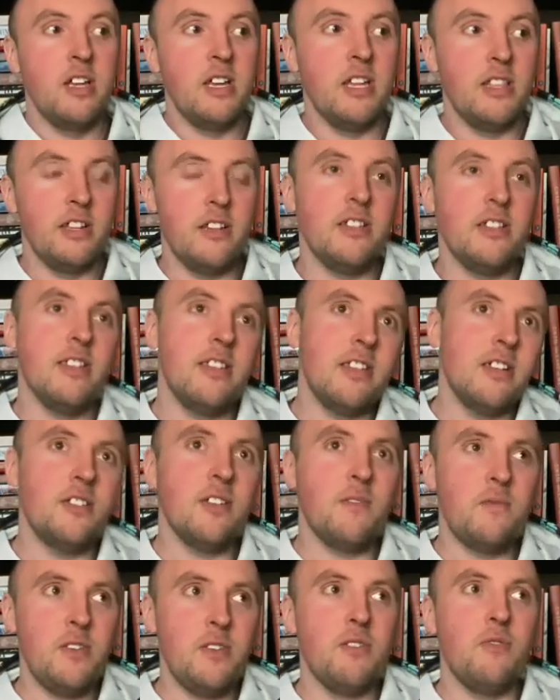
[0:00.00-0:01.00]
There's a
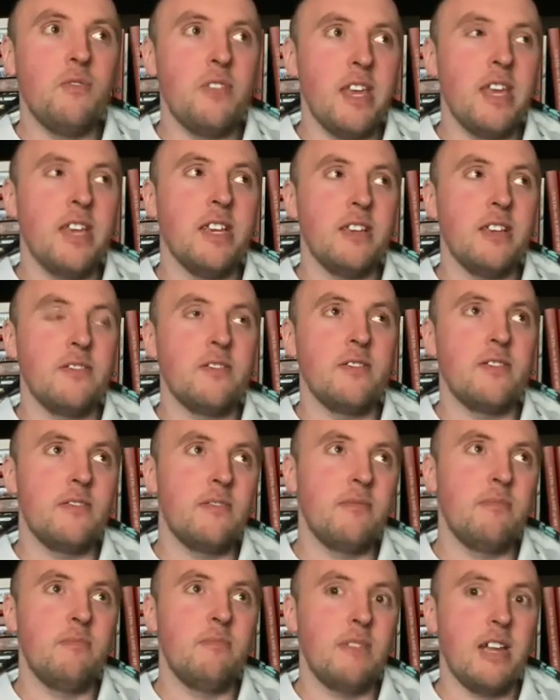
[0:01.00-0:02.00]
few
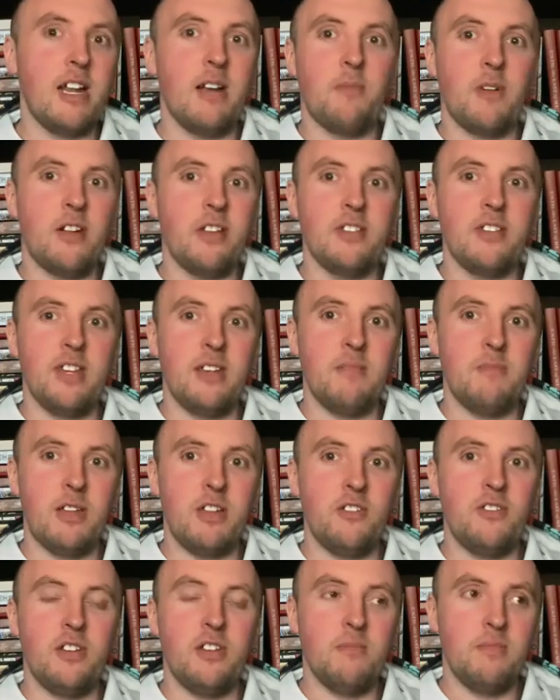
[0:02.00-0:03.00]
things that I probably didn't mention,